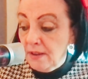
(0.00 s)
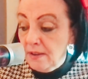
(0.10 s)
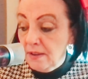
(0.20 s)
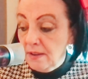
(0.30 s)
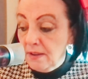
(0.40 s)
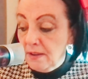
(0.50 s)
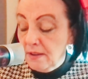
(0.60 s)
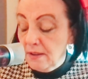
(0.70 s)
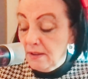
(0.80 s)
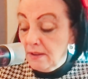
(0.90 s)

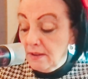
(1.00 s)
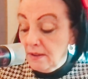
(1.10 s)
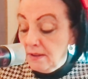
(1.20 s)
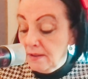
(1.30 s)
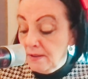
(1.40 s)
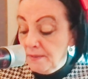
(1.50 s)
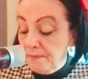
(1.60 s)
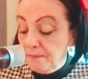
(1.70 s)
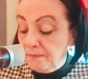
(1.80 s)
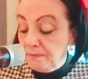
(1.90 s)

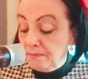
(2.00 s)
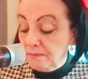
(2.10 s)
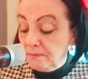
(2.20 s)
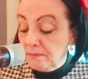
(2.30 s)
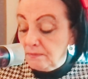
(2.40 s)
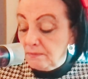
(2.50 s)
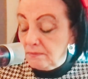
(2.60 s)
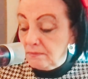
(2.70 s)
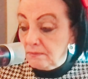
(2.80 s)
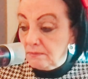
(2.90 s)

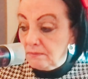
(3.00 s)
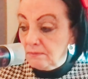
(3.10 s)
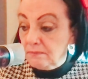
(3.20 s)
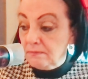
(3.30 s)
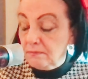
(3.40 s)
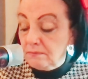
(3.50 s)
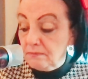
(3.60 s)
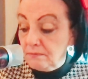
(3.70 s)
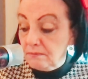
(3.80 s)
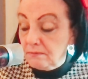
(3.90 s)

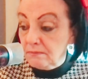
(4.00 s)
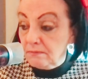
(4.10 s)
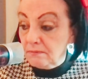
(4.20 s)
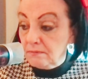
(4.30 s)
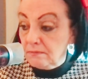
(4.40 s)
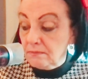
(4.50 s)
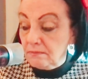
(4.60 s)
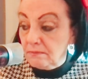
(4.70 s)
Nothing is said.